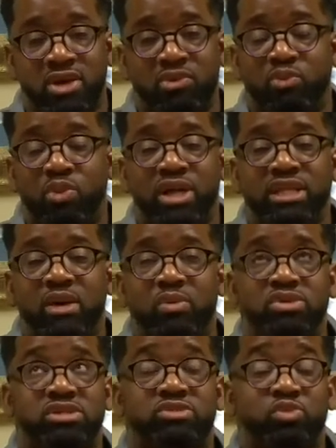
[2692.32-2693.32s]
One that
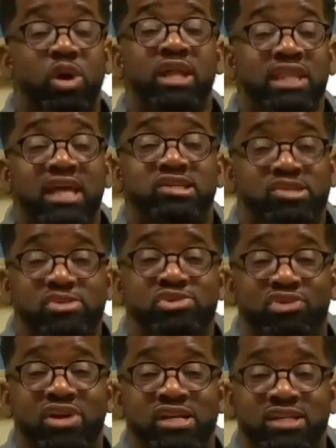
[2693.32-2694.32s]
was one that's so
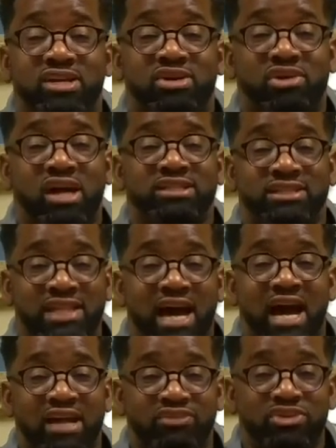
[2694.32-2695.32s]
great that Christ
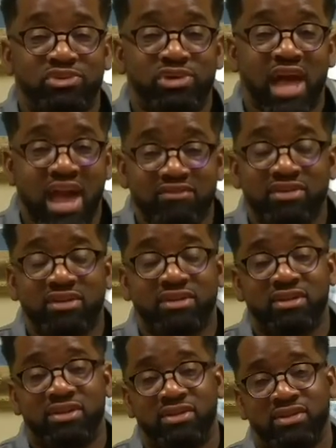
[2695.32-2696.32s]
died for you to have it.
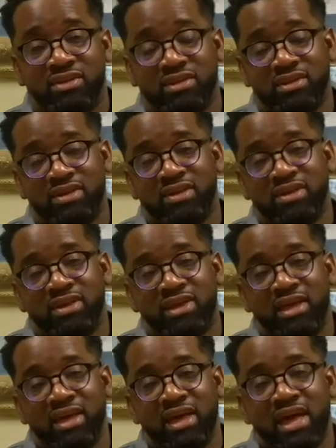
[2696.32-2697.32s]

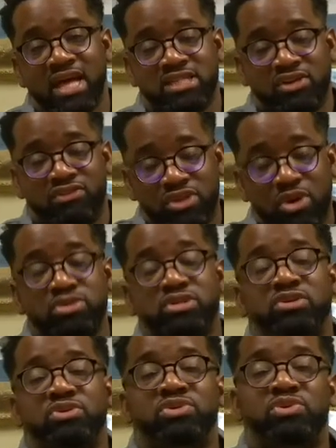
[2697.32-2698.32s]
And so for those of
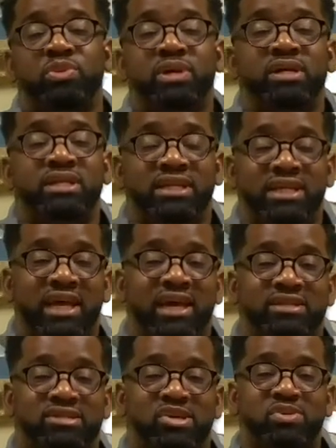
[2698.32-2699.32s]
you who will and
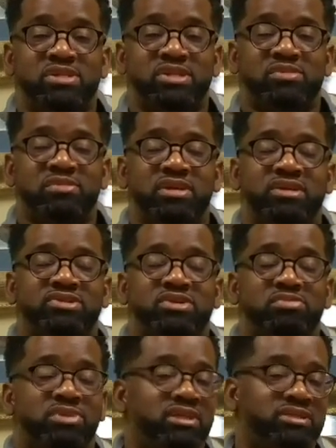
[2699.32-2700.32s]
can sow into the ministry,
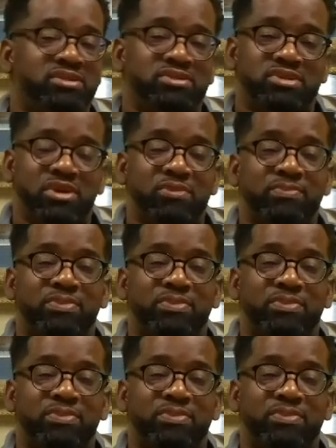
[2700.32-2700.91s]
please do so.